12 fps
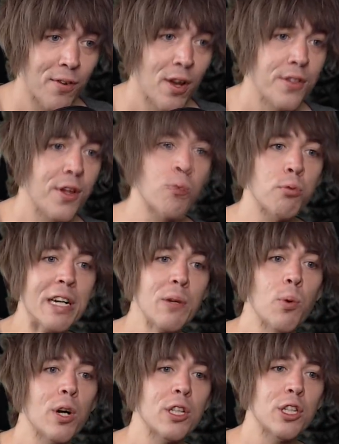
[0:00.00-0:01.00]
The
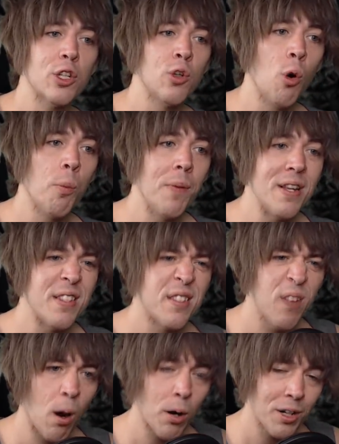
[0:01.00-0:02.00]
reworked Golbez
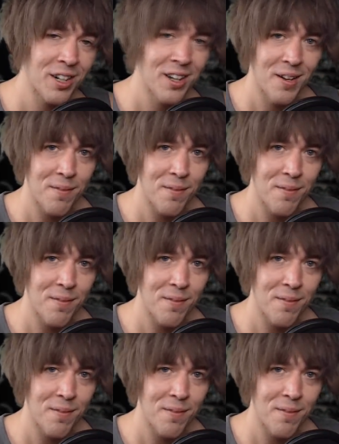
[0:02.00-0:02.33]
Dark